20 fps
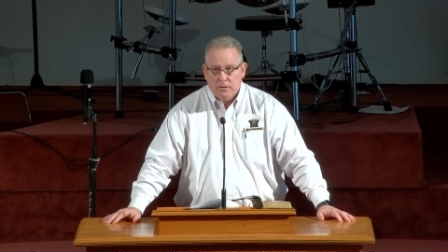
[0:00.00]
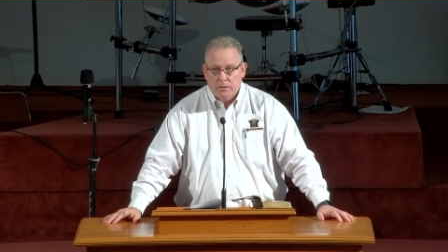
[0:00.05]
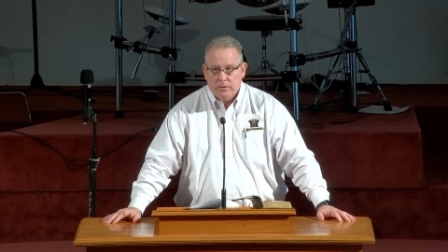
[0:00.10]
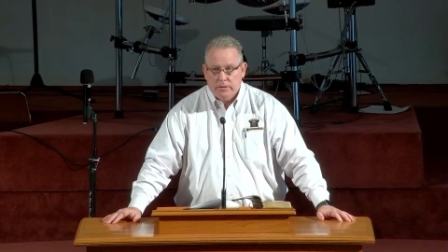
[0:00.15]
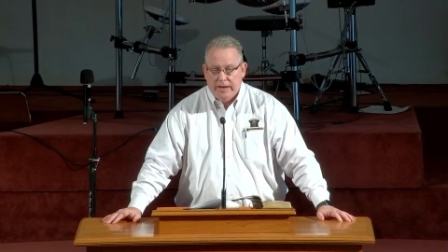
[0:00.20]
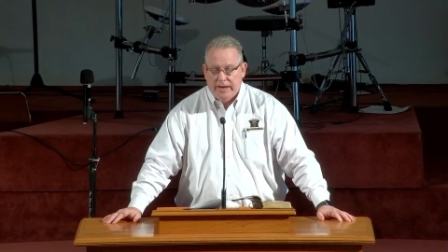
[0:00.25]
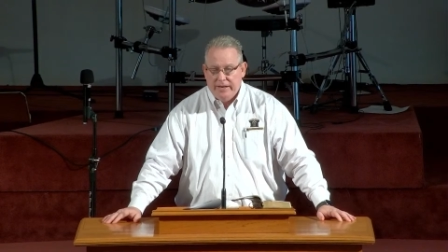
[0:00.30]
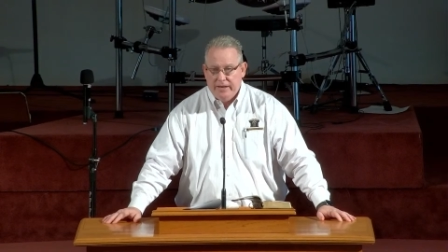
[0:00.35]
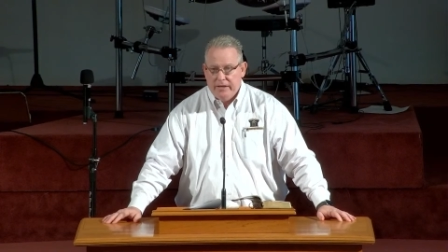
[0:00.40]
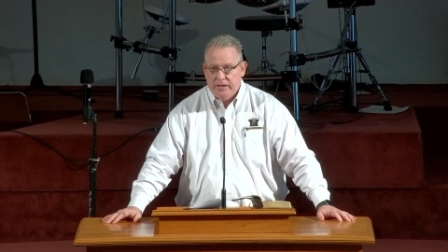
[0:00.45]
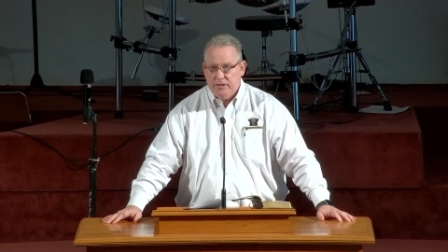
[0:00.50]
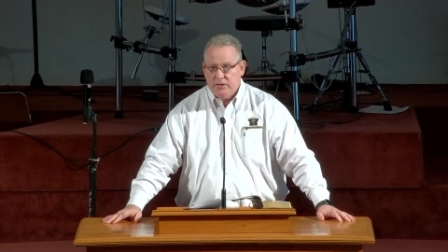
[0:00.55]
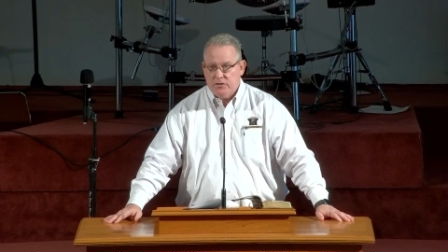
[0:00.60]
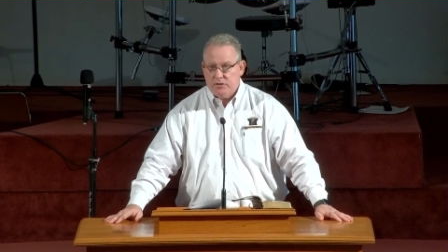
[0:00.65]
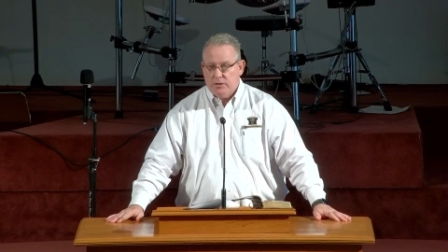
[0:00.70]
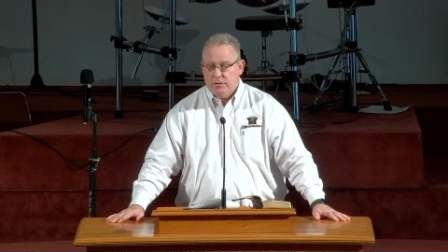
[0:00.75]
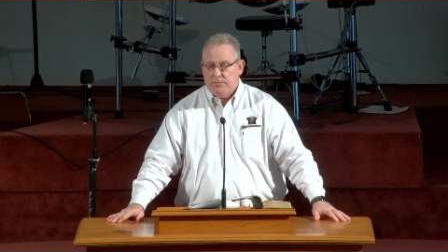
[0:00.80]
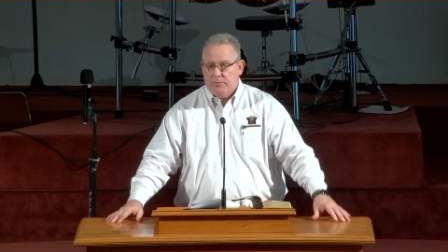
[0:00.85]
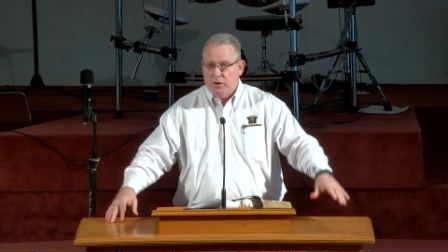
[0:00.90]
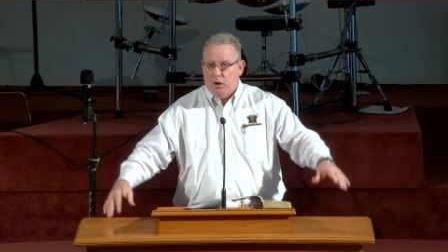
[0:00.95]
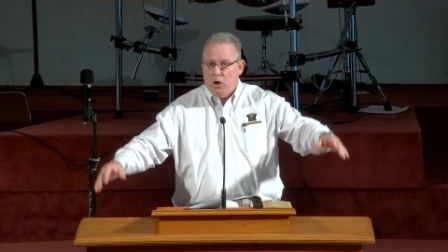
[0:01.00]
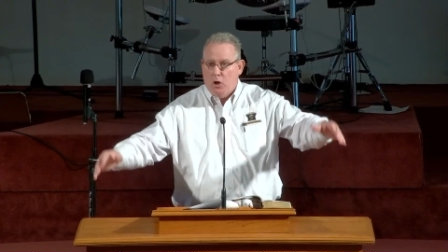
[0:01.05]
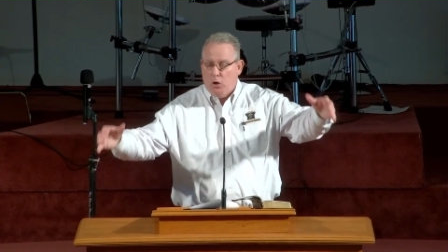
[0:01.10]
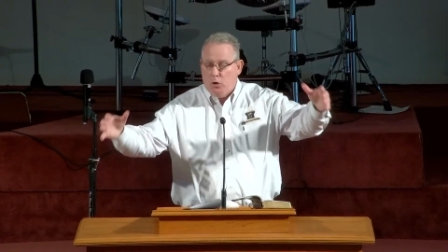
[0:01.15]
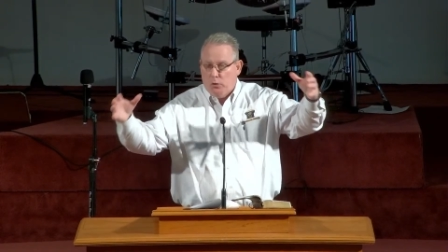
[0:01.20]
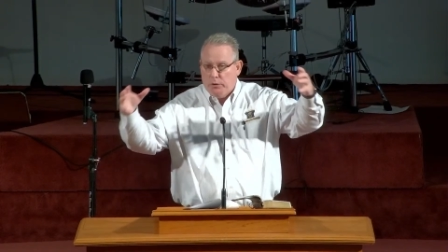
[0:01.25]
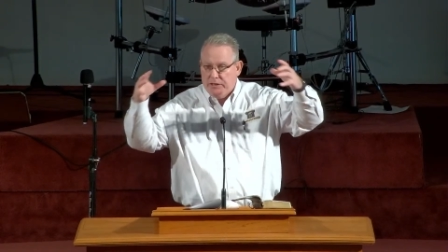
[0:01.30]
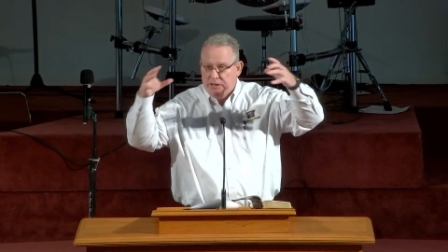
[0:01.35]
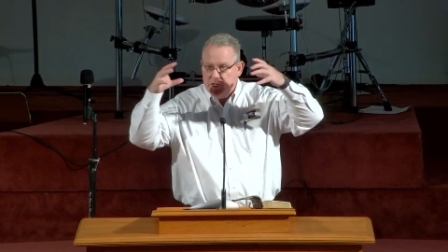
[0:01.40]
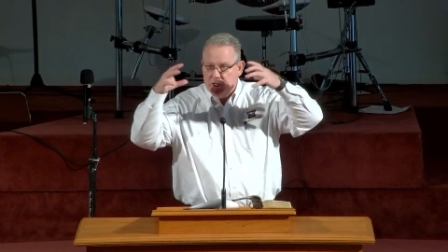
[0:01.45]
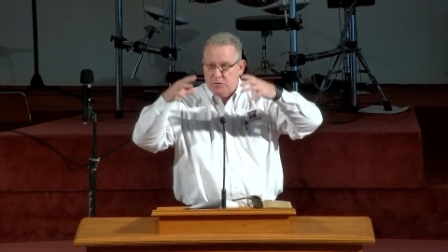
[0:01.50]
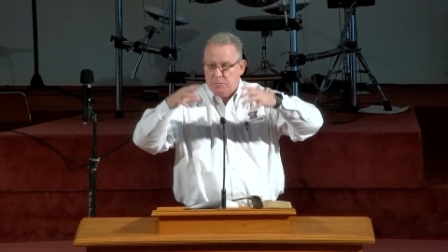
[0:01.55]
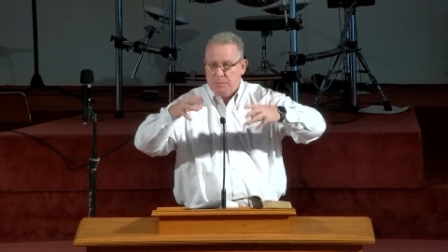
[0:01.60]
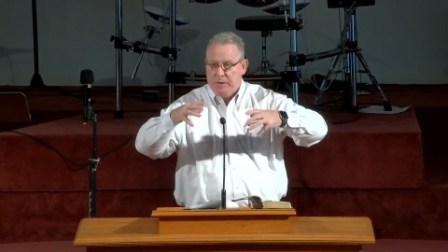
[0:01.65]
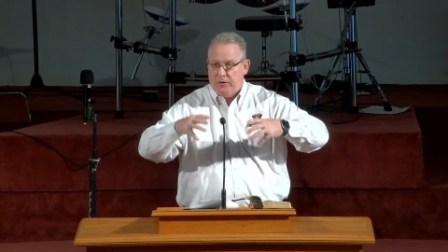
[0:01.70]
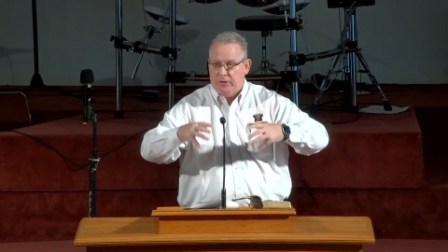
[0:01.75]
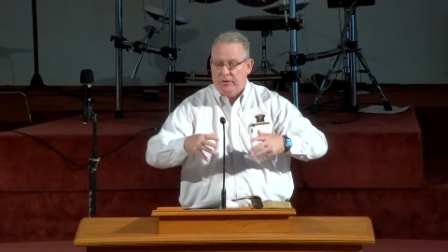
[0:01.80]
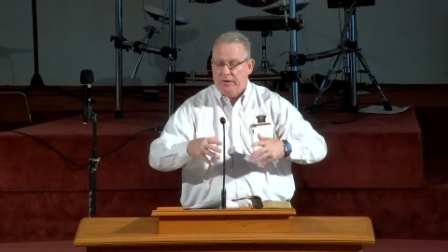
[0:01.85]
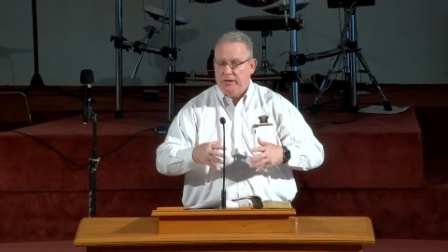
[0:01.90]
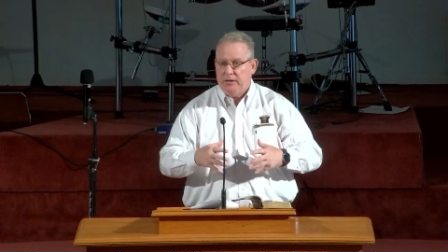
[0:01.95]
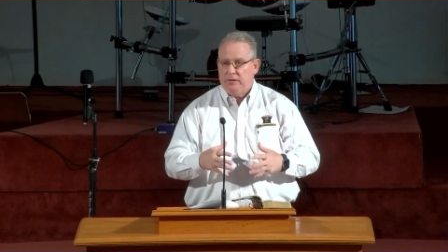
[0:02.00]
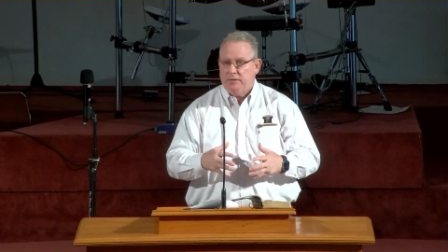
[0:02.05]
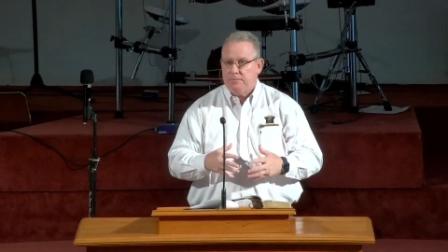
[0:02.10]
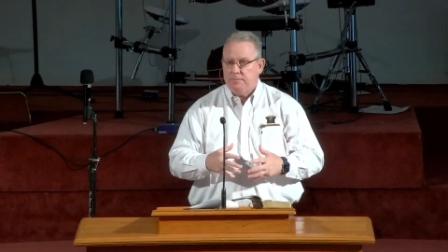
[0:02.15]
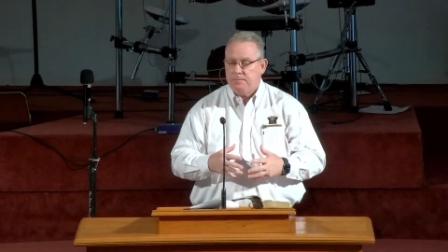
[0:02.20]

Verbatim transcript: That is, the Holy Spirit